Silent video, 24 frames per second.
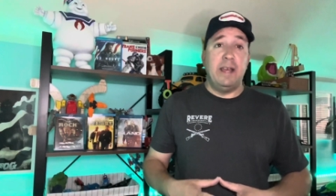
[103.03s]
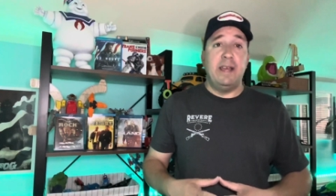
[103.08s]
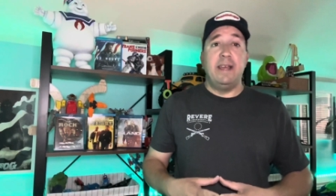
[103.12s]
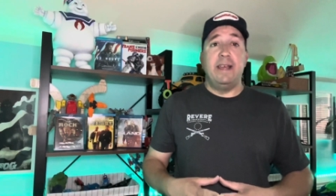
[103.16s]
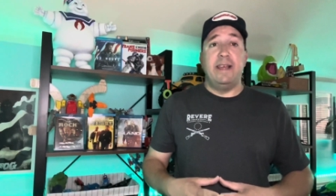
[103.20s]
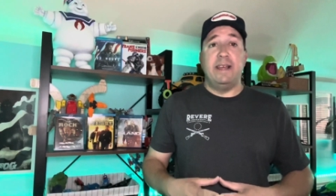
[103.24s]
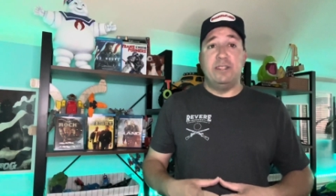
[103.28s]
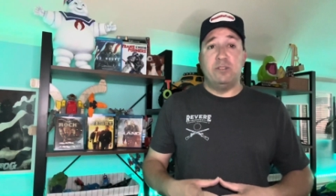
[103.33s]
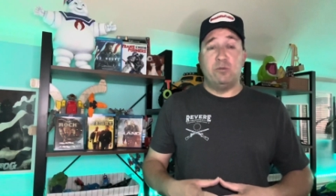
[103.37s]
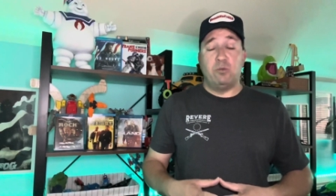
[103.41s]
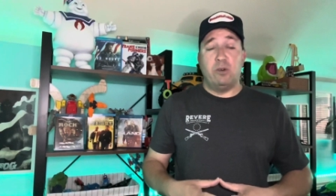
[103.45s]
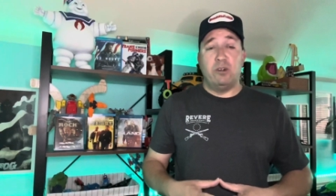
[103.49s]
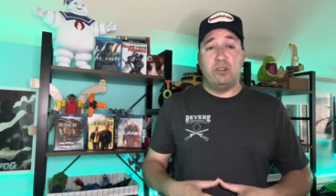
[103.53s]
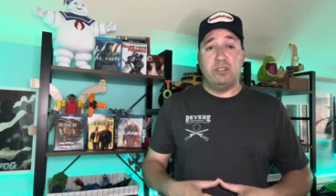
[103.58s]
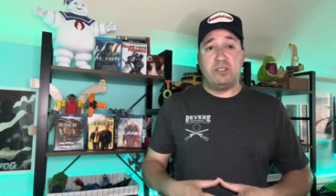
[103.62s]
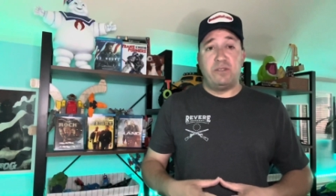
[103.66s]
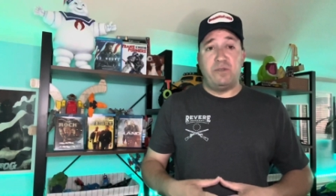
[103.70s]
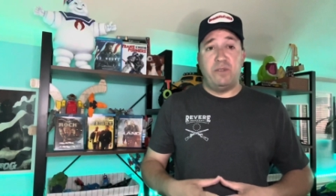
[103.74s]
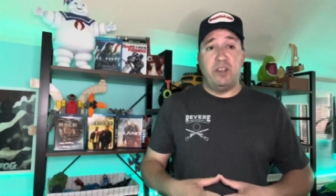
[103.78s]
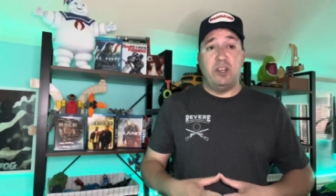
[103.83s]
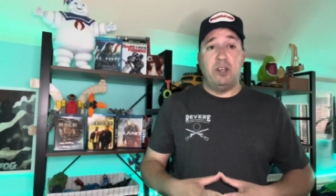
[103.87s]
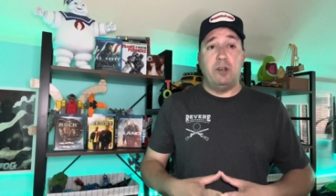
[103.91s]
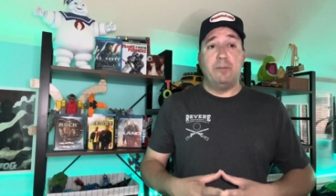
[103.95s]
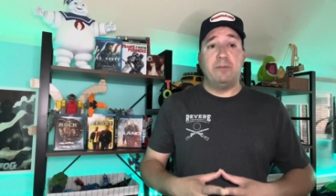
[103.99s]
his worst
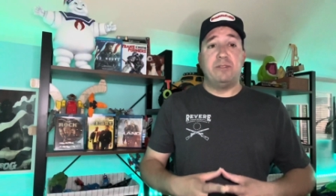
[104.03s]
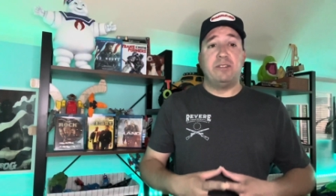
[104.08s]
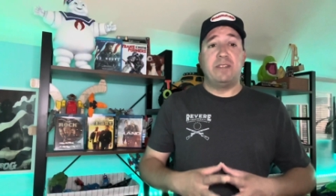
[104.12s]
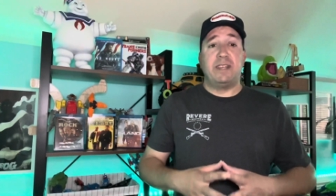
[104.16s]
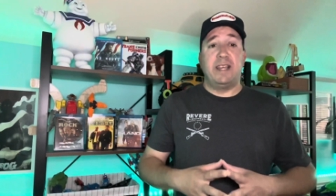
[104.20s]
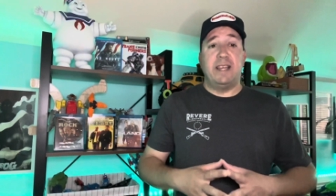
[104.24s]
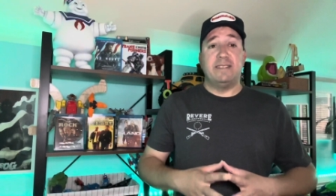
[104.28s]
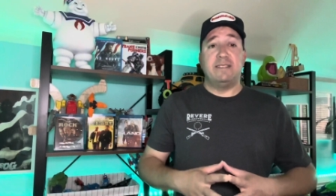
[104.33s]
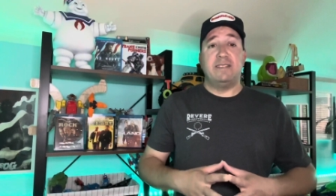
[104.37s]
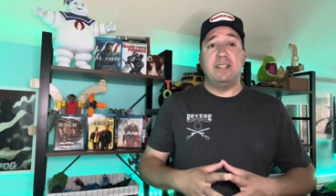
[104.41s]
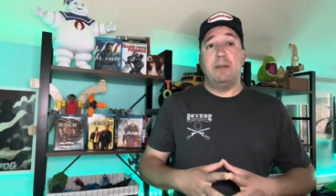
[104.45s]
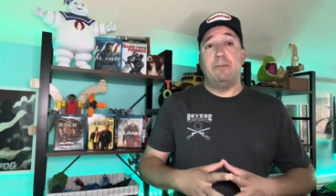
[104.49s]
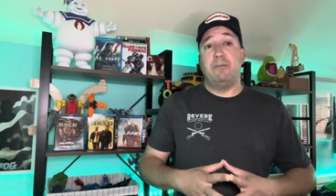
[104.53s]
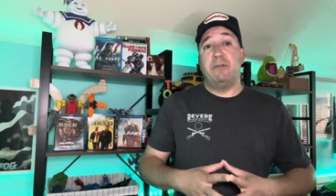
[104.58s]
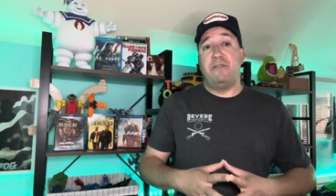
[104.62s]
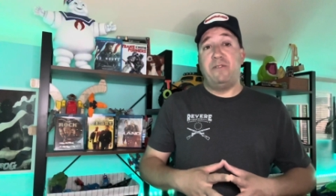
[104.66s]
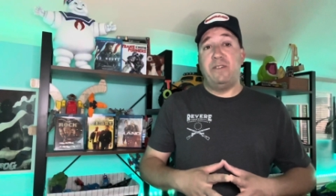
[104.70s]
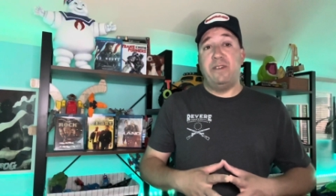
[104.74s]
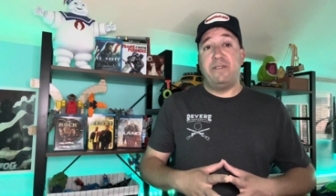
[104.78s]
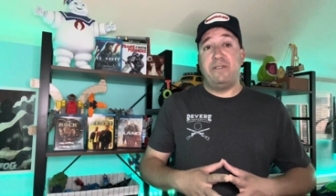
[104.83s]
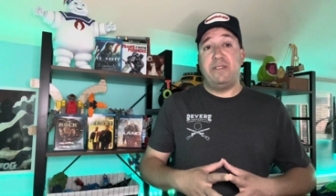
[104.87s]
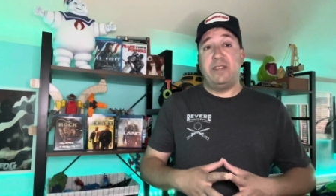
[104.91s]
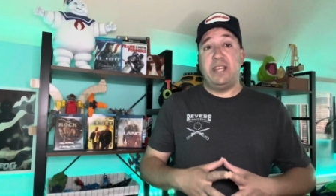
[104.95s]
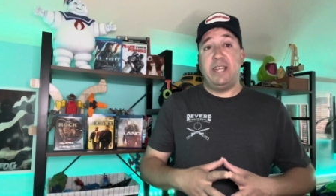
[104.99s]
film. So yes, at number
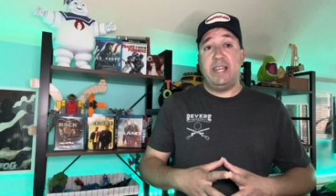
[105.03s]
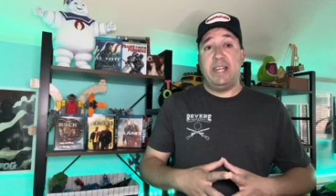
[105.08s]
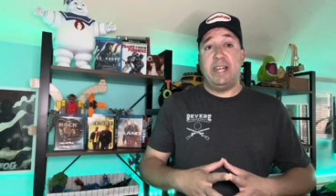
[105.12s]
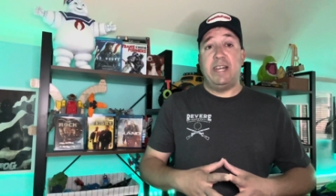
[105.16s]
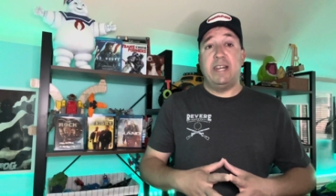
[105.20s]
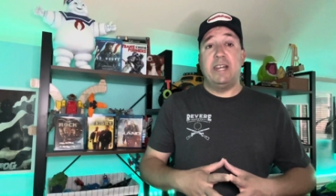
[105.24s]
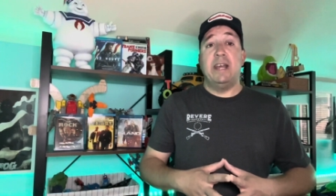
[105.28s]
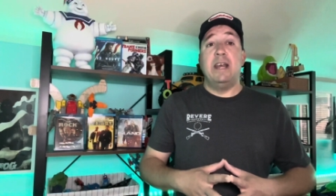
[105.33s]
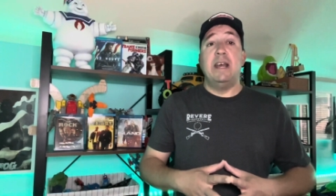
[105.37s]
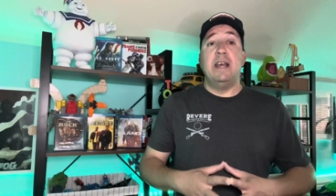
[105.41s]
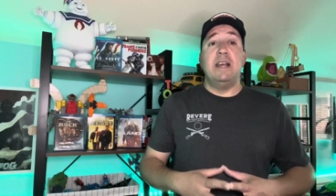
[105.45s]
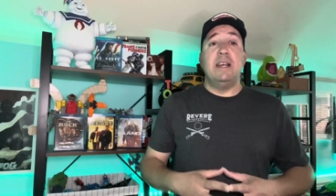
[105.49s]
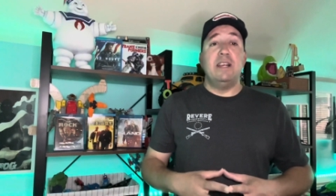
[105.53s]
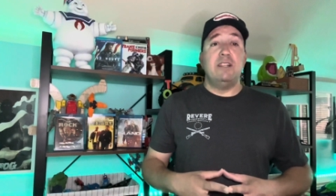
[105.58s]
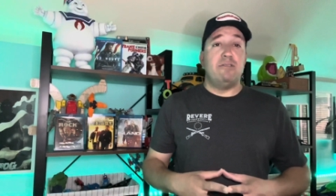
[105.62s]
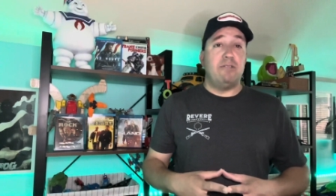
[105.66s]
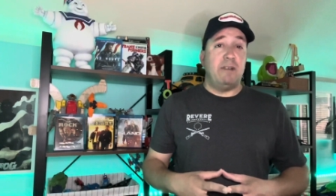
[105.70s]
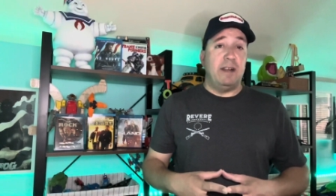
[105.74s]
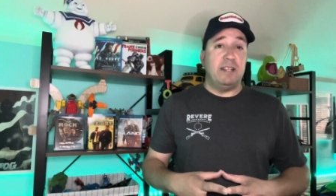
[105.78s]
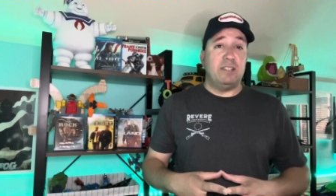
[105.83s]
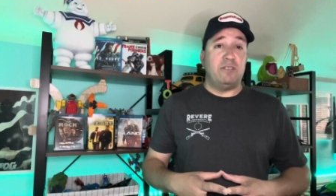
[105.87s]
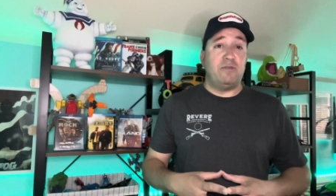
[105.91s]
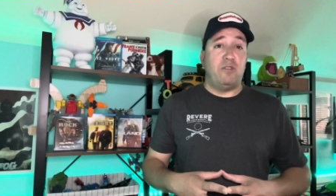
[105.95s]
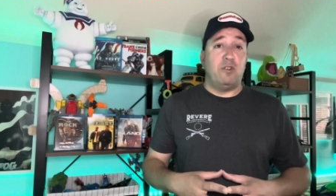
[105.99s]
15,
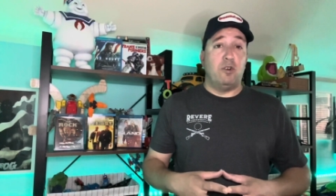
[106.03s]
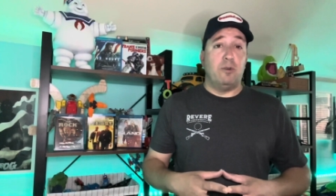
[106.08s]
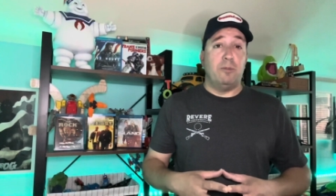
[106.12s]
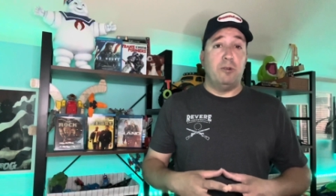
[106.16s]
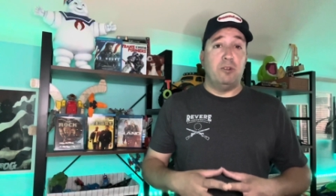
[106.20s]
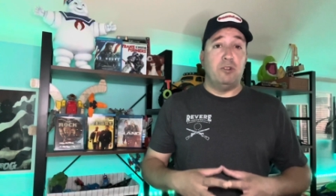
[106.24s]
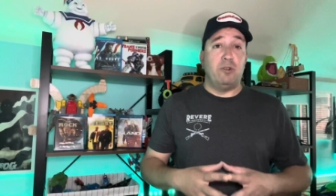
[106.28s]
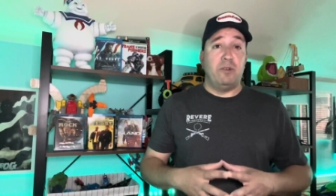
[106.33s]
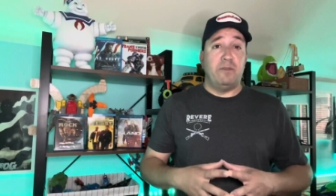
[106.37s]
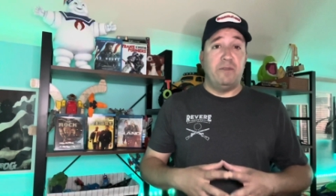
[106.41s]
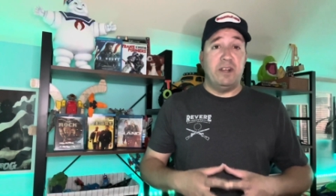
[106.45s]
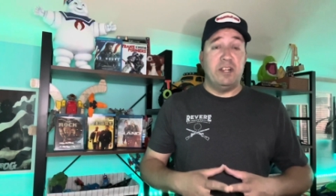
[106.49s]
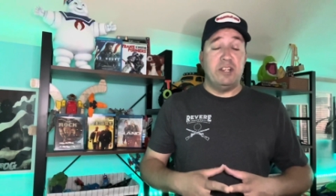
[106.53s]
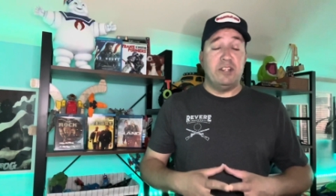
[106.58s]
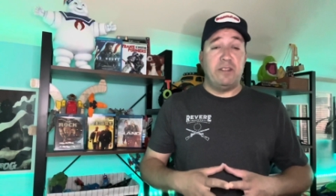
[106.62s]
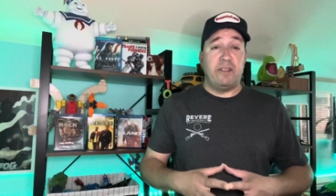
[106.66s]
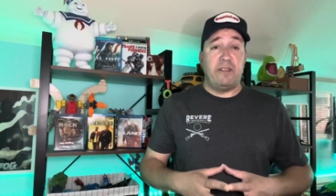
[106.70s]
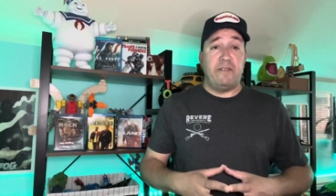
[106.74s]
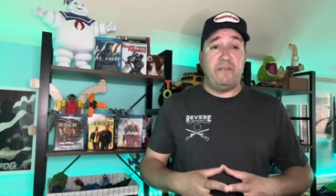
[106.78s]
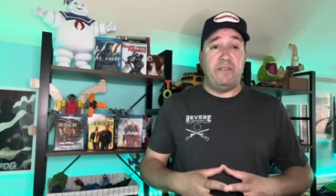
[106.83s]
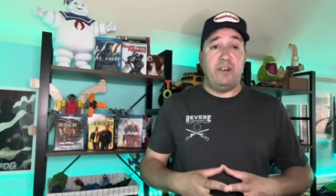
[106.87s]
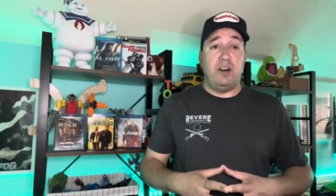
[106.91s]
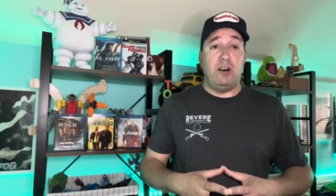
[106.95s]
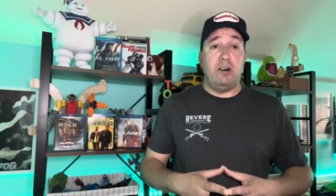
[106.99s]
Transformers Revenge of the
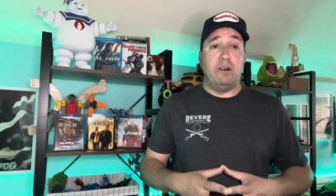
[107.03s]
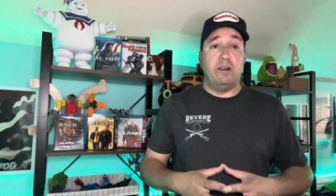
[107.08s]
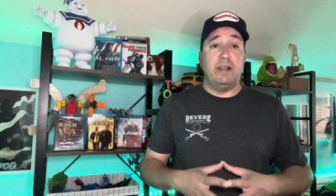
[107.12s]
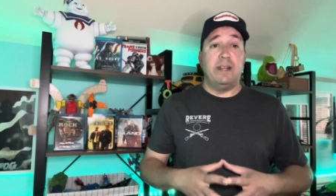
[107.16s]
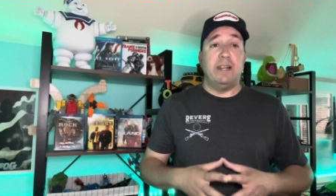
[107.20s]
Fallen.